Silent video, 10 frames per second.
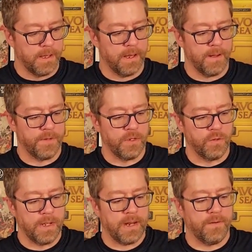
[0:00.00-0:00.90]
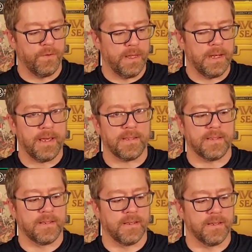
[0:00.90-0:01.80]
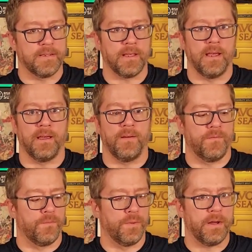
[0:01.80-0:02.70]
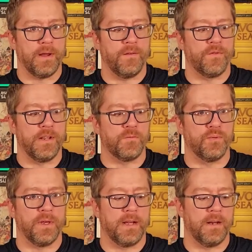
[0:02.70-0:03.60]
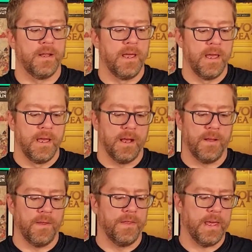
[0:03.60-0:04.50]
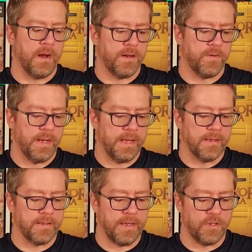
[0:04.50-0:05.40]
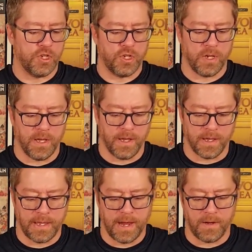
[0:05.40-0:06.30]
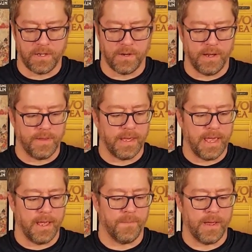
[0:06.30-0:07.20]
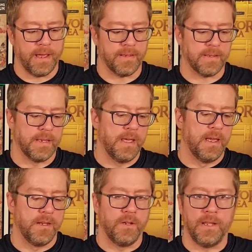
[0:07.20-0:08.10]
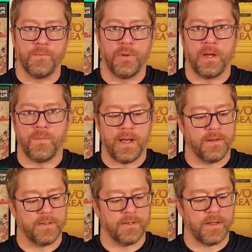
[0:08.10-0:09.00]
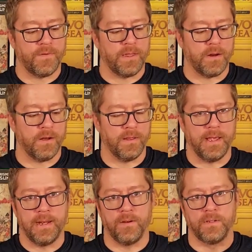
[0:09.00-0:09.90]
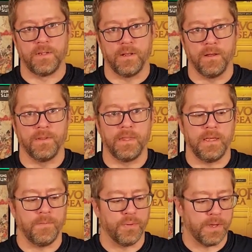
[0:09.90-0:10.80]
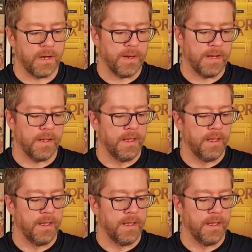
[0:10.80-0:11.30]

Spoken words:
You do get a really nice player aid for each player, and they are unique because each character in the game has unique player powers and stuff, and they're all laid out on the player aid.